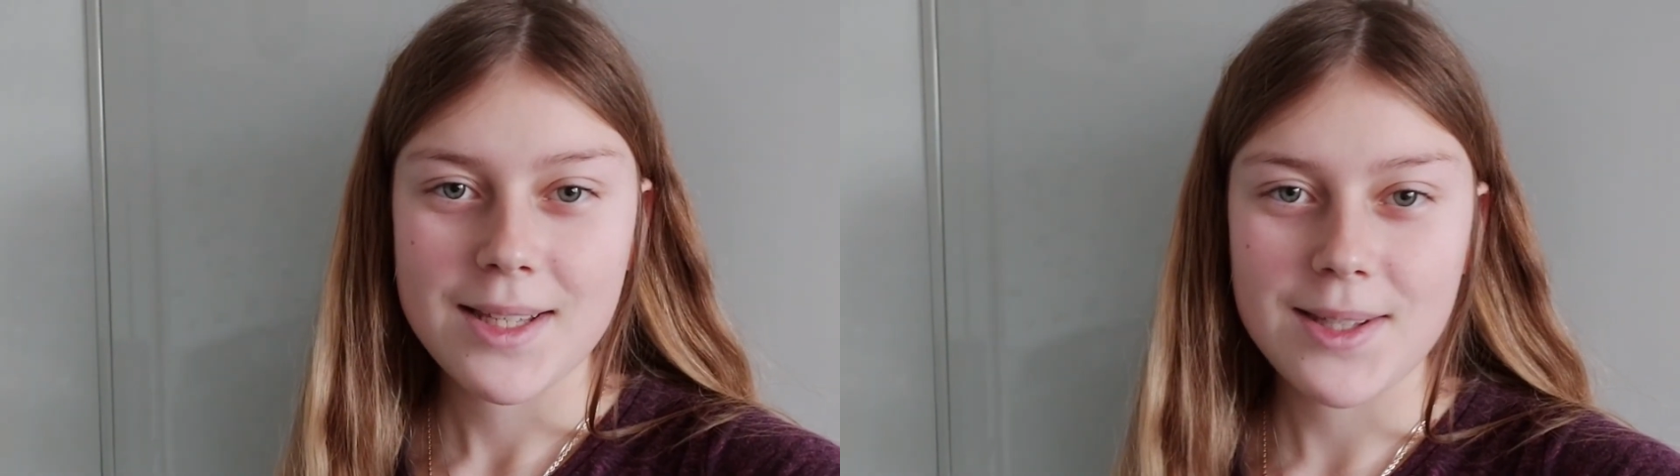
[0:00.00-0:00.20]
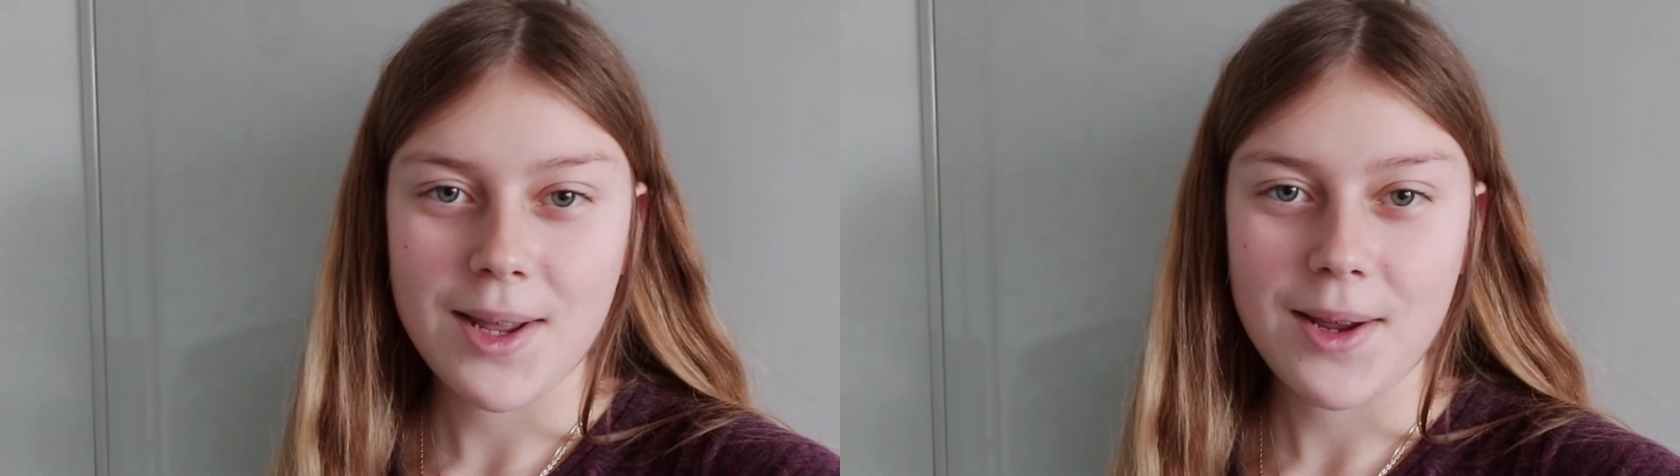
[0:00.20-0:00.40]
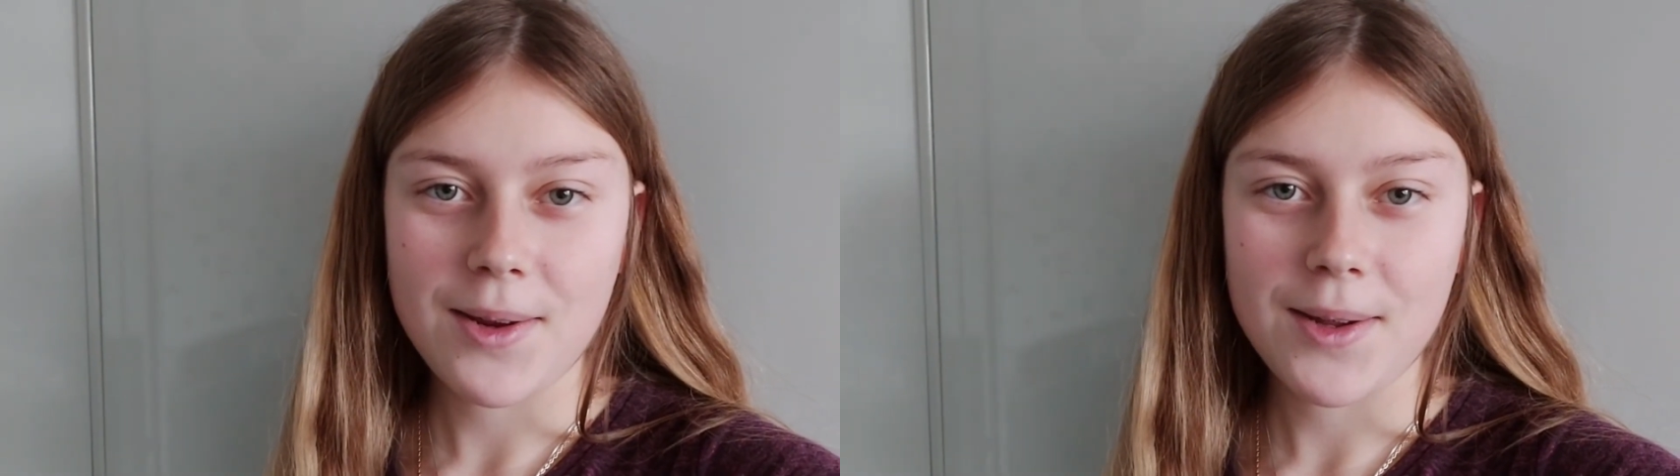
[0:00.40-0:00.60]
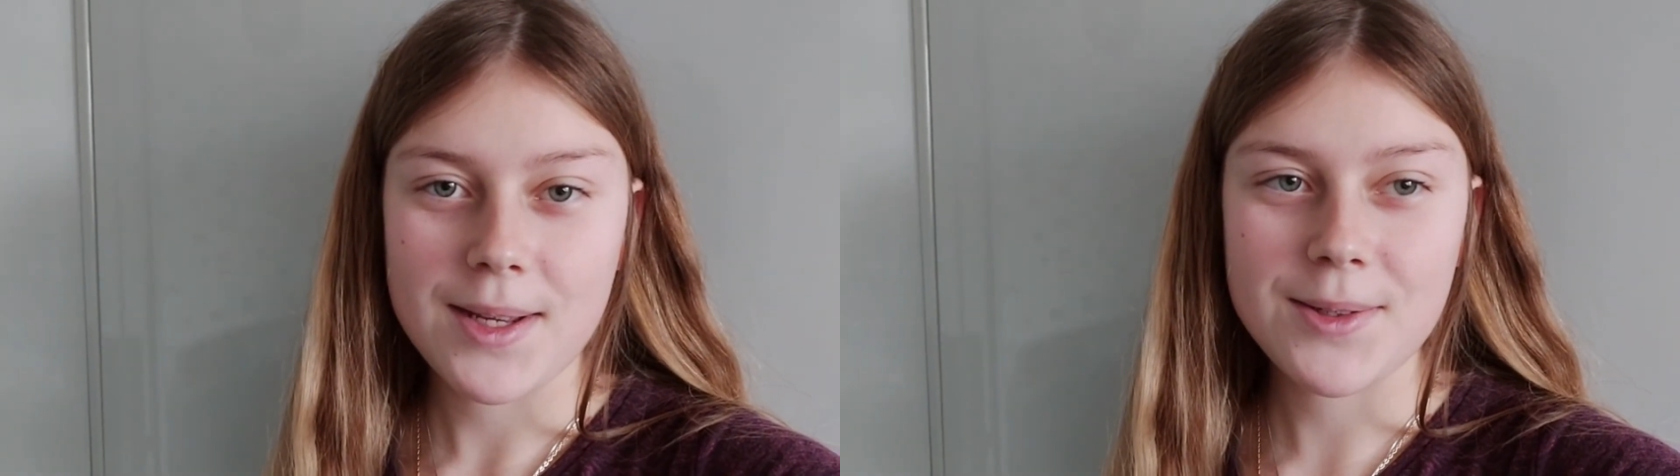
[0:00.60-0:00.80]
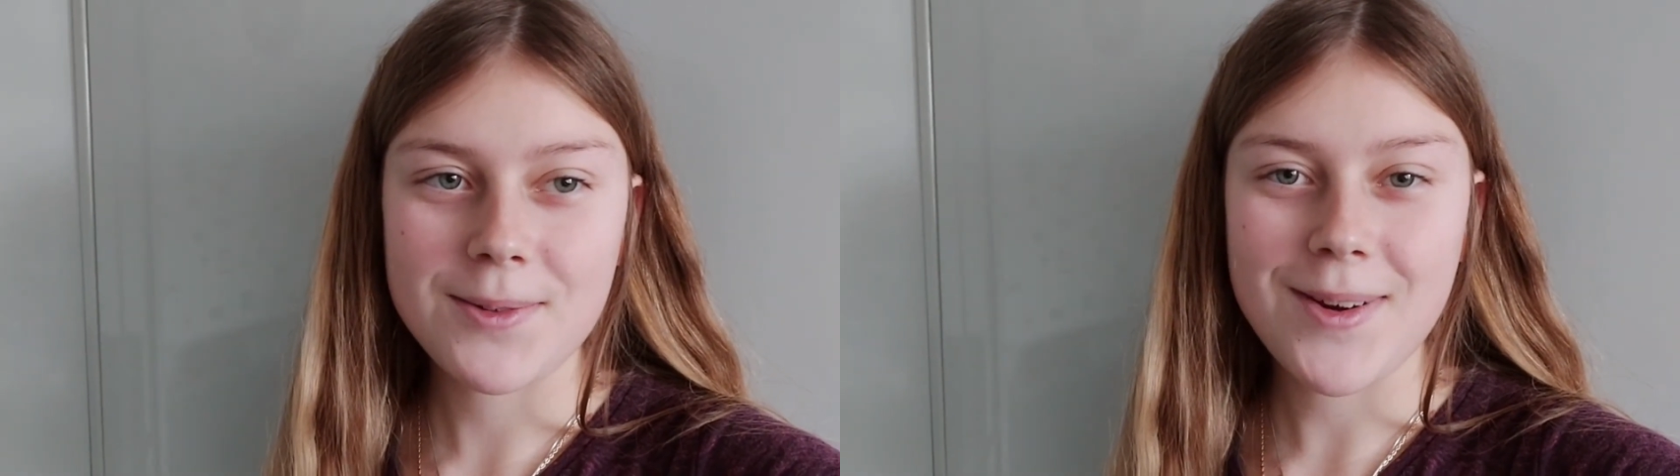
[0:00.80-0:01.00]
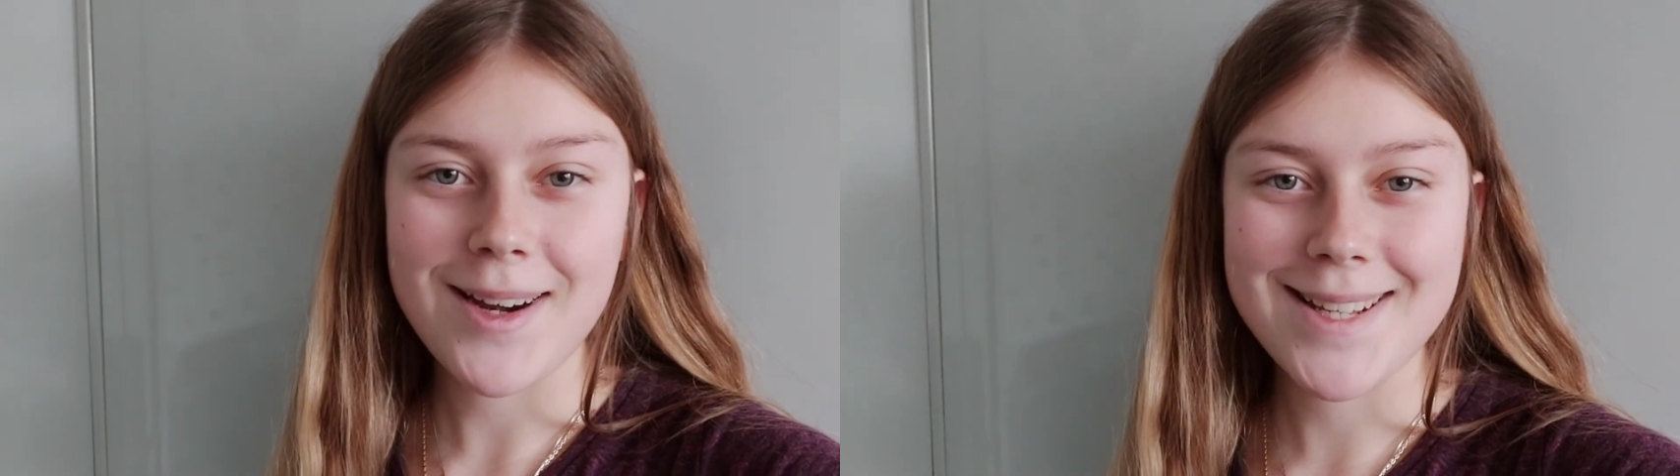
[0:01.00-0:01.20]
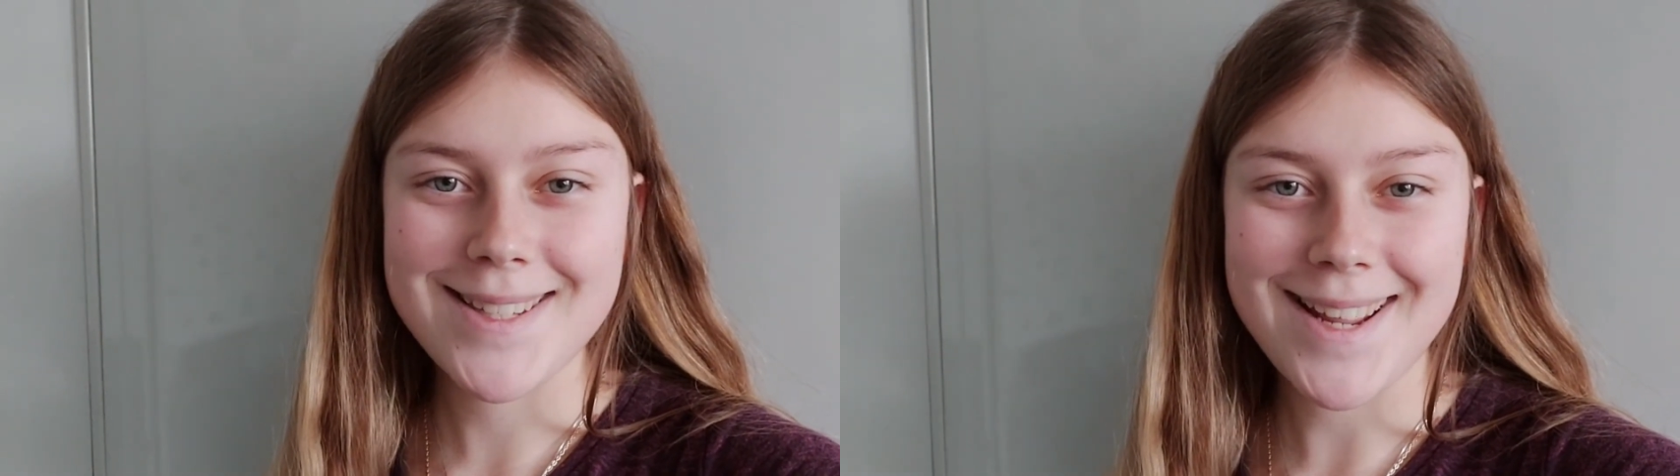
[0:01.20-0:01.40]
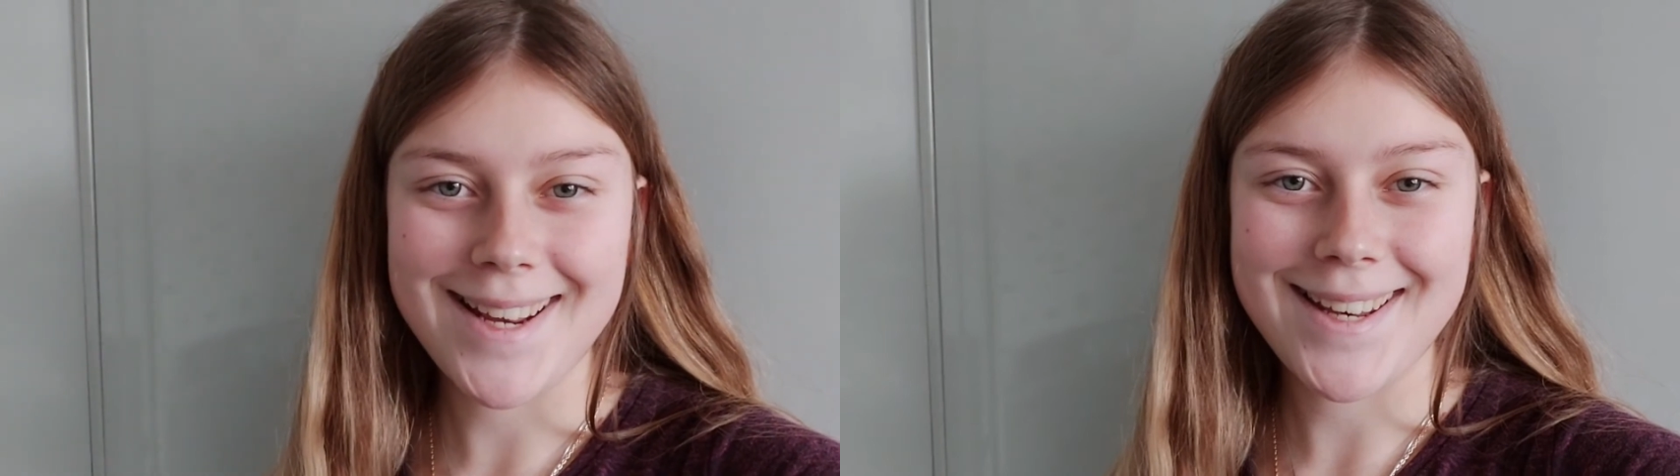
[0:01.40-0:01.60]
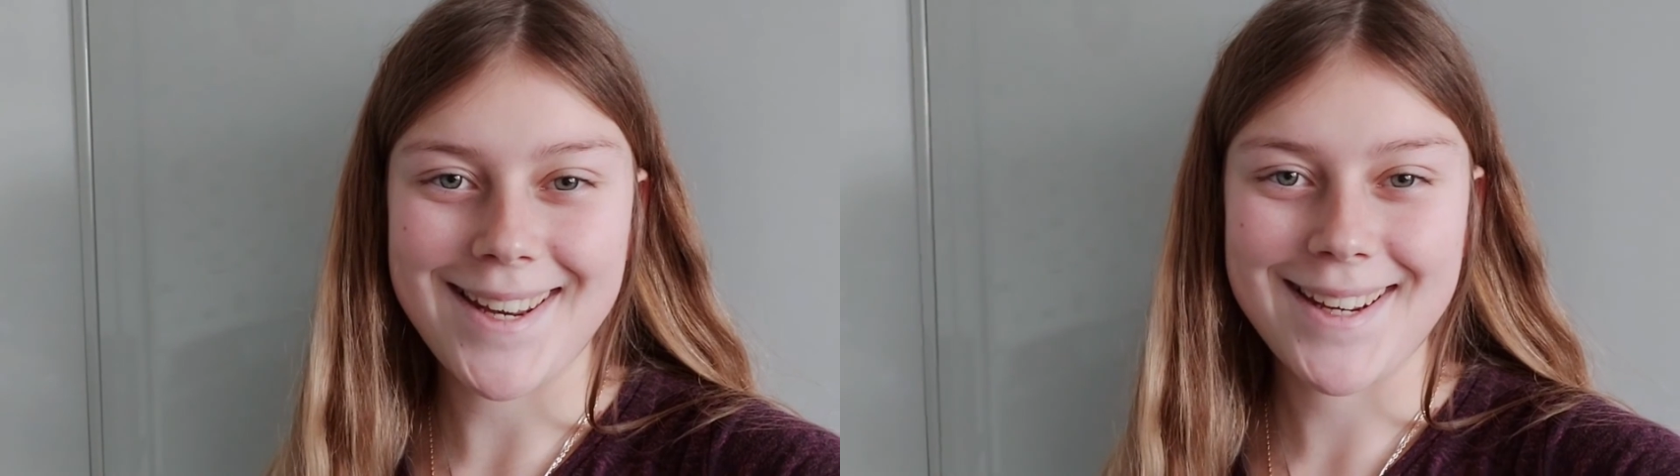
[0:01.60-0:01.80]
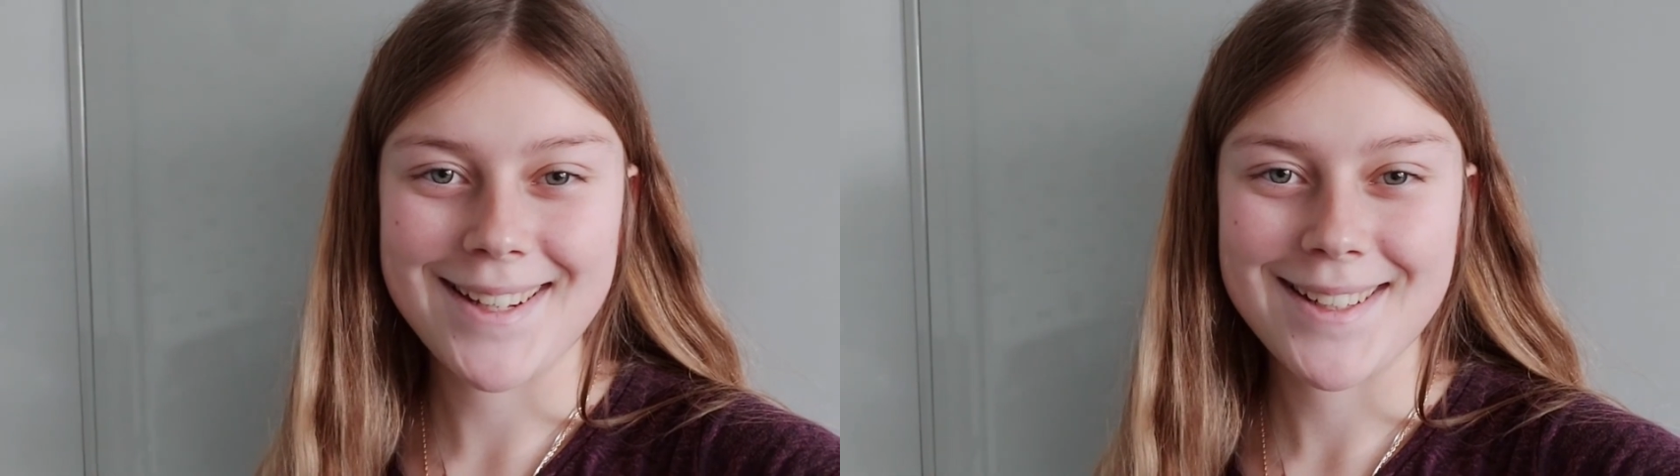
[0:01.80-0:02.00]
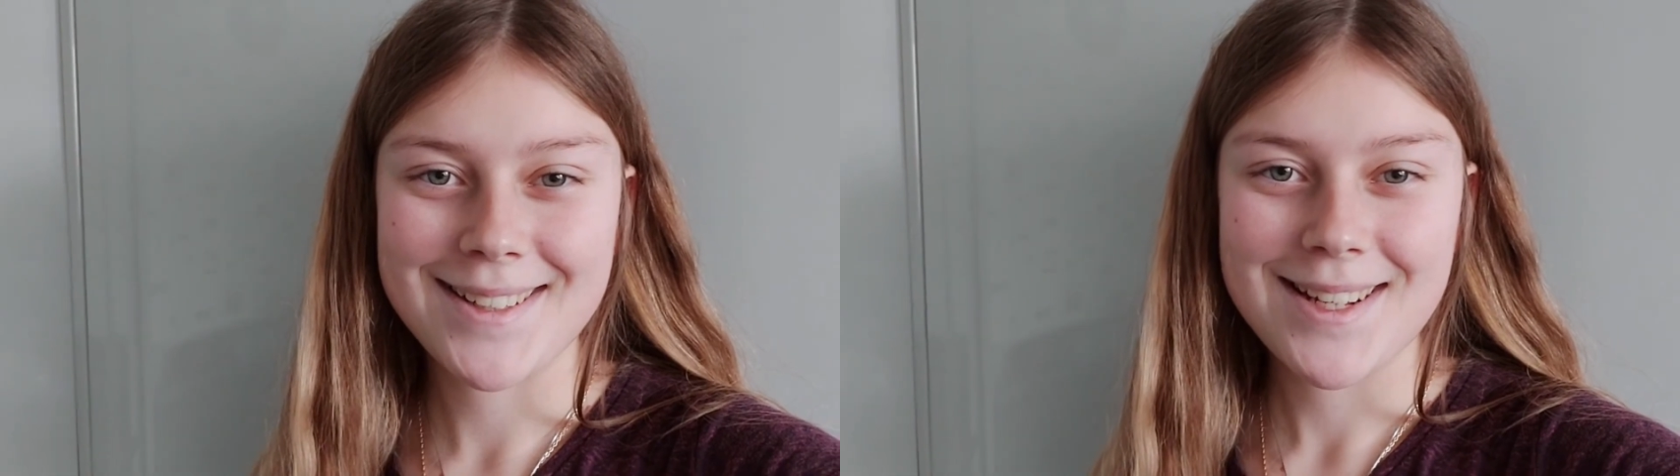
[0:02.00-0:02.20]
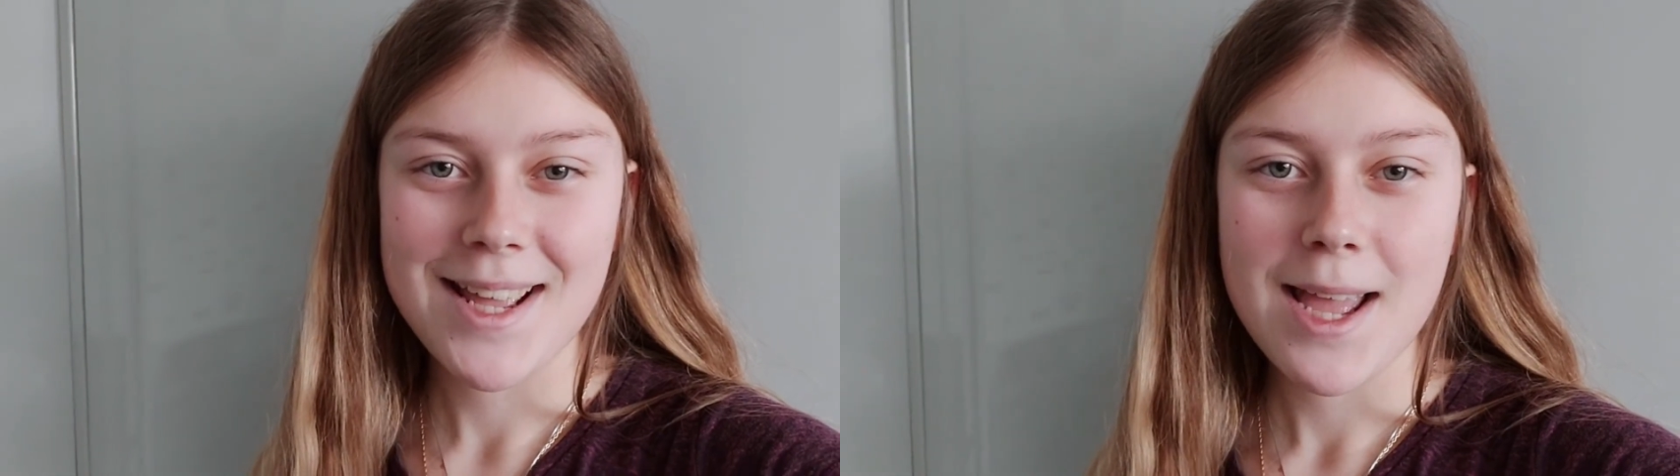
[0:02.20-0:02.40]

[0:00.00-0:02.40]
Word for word: So it's all very exciting.